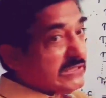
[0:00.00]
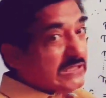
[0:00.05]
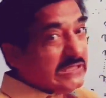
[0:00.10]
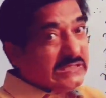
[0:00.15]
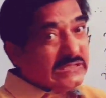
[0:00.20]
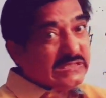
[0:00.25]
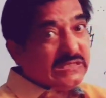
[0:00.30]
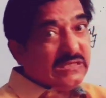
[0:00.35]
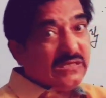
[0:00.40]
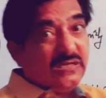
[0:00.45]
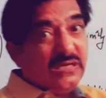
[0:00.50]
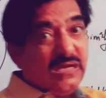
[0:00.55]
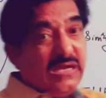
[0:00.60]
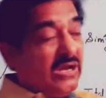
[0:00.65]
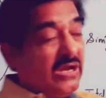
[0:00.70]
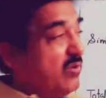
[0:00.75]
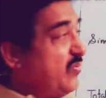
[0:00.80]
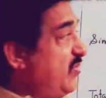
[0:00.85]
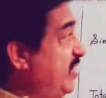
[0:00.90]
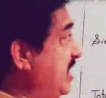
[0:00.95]
is the
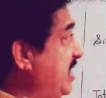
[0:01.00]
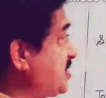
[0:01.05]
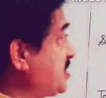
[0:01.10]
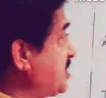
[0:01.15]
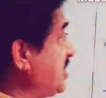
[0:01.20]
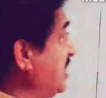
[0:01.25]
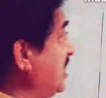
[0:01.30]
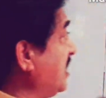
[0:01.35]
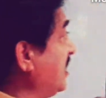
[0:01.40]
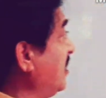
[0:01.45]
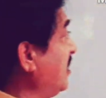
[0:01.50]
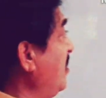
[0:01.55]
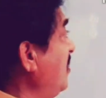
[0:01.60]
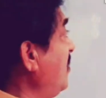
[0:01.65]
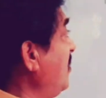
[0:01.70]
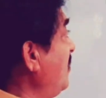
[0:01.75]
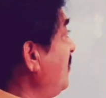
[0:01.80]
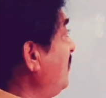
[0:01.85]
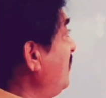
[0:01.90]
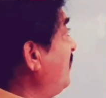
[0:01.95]
equation
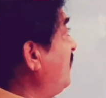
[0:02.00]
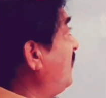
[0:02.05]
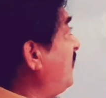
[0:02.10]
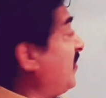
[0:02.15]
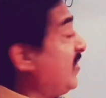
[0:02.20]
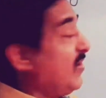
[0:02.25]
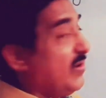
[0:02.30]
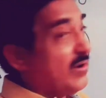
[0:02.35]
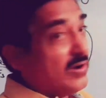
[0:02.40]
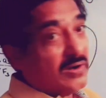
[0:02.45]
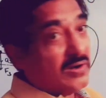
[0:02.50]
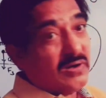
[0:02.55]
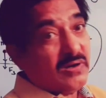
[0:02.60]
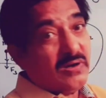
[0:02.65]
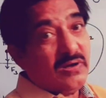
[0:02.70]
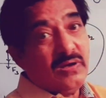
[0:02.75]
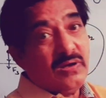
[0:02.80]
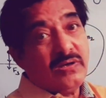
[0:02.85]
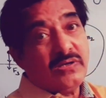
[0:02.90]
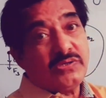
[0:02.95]
for
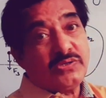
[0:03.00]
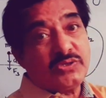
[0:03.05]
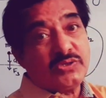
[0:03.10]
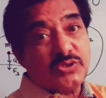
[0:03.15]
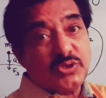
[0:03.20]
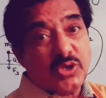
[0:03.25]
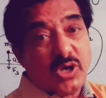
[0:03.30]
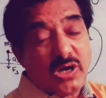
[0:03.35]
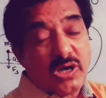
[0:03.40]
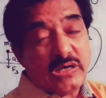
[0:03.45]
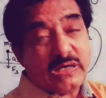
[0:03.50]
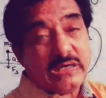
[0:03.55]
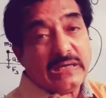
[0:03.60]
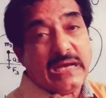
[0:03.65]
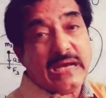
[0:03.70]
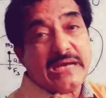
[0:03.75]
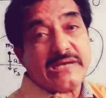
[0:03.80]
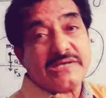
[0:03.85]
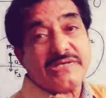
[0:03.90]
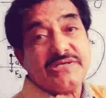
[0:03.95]
torque
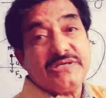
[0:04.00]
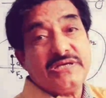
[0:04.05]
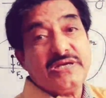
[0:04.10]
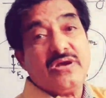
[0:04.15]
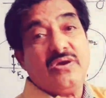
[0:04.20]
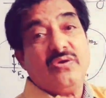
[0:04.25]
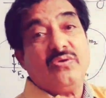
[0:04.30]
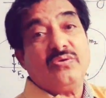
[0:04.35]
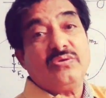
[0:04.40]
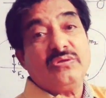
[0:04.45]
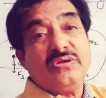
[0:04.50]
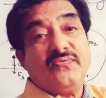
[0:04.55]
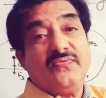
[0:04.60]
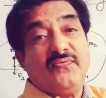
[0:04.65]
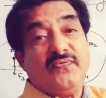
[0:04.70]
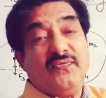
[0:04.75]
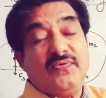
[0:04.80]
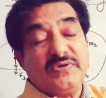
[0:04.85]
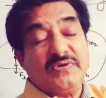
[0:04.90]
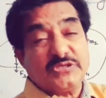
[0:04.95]
acting on the
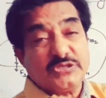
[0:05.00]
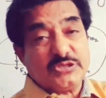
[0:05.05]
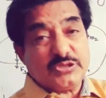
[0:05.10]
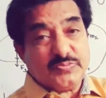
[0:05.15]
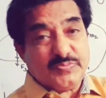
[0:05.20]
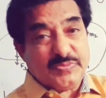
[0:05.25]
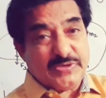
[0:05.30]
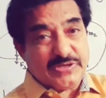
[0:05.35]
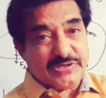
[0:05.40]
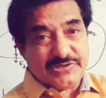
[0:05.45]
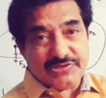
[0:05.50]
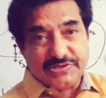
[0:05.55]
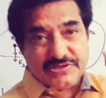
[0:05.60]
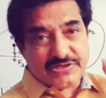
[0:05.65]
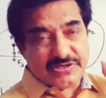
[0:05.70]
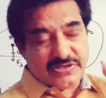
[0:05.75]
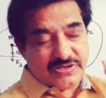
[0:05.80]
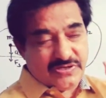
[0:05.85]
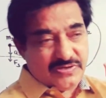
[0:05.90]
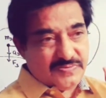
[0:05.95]
first particle.
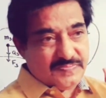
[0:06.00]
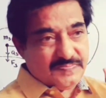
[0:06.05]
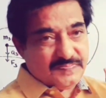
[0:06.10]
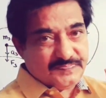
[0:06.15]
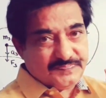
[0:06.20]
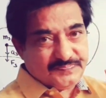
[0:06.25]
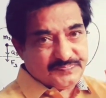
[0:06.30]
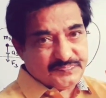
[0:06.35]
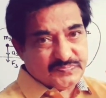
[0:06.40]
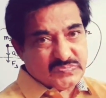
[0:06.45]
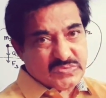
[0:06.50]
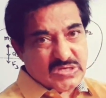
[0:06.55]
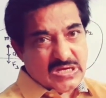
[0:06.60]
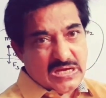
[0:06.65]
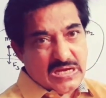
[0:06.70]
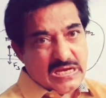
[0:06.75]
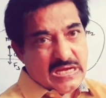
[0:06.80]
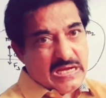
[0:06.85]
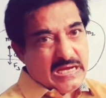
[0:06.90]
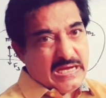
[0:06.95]

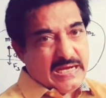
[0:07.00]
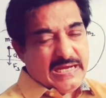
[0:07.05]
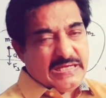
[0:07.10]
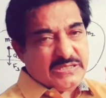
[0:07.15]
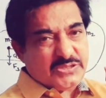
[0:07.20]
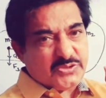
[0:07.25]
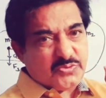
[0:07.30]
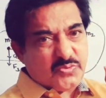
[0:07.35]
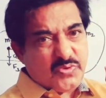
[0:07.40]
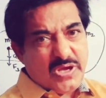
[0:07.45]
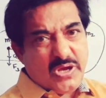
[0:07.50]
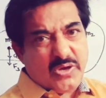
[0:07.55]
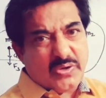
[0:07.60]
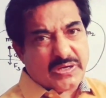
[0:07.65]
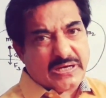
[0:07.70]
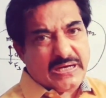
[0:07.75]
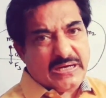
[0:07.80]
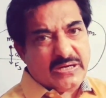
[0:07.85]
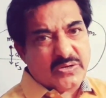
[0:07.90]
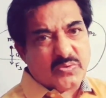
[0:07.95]
As we
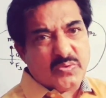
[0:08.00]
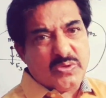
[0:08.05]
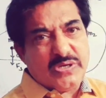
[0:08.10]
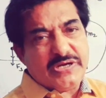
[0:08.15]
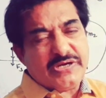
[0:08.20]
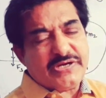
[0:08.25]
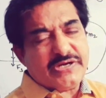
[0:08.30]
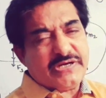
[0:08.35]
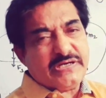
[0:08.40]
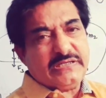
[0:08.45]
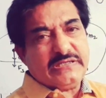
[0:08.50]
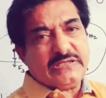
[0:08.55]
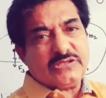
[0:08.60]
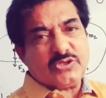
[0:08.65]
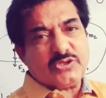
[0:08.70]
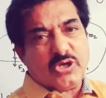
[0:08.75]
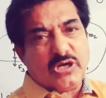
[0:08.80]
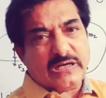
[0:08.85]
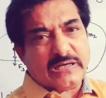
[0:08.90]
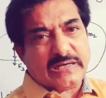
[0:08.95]
have calculated the
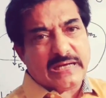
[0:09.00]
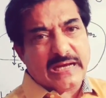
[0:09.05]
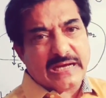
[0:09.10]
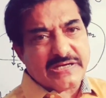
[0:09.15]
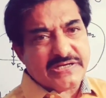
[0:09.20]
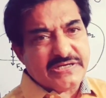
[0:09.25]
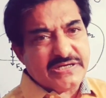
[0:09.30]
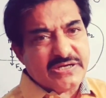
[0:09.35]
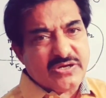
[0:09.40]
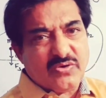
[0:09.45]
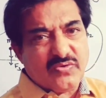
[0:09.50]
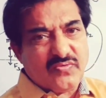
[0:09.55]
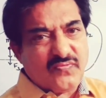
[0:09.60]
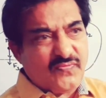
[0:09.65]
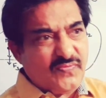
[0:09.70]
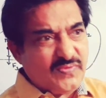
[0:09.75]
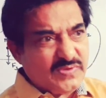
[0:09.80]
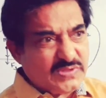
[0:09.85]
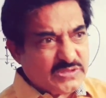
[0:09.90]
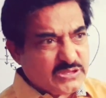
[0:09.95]
torque acting on
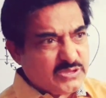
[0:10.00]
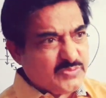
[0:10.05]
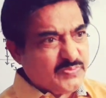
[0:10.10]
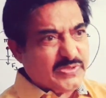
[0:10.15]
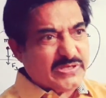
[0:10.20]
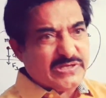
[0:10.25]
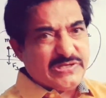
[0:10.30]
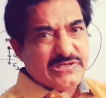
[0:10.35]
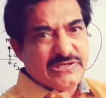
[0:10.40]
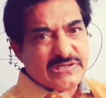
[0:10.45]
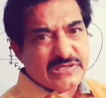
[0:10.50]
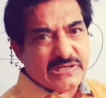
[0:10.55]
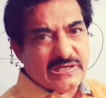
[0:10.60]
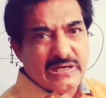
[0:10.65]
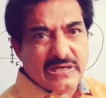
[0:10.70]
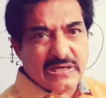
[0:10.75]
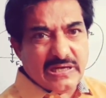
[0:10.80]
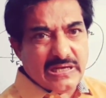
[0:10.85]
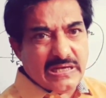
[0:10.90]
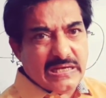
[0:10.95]
first
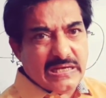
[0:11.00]
particle,